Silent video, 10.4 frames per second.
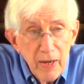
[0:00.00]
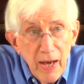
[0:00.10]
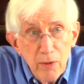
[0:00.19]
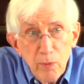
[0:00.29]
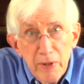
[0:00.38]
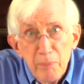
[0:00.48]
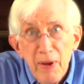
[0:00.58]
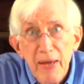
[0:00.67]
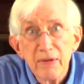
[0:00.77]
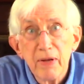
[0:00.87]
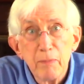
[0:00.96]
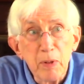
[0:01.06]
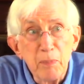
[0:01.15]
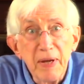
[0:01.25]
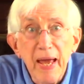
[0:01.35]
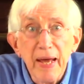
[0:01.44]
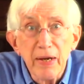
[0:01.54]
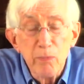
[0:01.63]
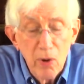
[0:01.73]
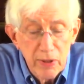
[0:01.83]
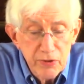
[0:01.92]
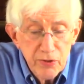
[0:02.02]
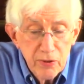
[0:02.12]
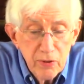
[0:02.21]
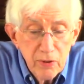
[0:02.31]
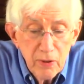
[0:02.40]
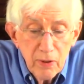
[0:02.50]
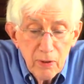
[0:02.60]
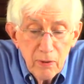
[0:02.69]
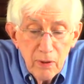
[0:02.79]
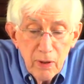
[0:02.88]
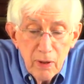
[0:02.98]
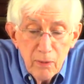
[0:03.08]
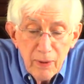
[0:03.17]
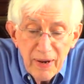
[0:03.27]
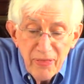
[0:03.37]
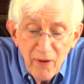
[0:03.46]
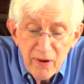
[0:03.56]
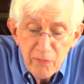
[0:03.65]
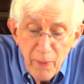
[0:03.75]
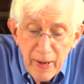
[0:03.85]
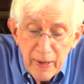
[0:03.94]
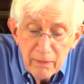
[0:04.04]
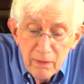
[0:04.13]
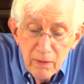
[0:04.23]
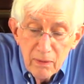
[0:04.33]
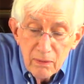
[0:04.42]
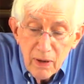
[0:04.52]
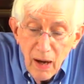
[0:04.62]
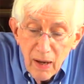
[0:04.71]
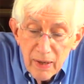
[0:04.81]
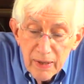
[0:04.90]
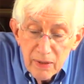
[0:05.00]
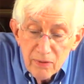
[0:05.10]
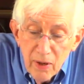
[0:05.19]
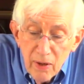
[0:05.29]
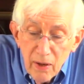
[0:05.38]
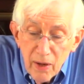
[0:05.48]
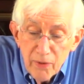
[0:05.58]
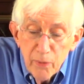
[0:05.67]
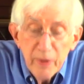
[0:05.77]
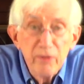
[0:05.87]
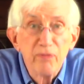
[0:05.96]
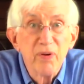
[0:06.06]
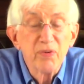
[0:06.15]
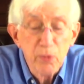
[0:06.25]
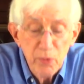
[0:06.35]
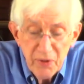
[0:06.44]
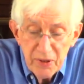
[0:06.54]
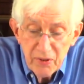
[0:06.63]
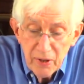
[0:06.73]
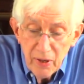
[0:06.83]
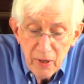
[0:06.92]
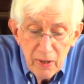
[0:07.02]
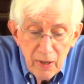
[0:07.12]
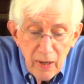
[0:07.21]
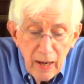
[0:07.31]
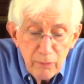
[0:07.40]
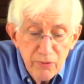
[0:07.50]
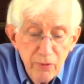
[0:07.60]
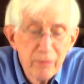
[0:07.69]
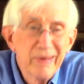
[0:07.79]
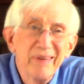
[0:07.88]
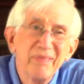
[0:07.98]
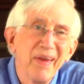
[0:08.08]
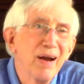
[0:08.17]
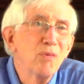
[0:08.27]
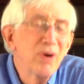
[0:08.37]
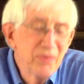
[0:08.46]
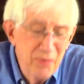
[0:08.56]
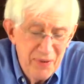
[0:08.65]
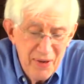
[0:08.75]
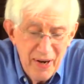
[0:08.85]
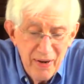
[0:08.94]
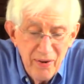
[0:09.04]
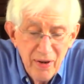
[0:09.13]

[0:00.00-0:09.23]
And when the pandemic began in March, when I thought of my colleagues doing virtual teaching, I was so relieved that I was retired.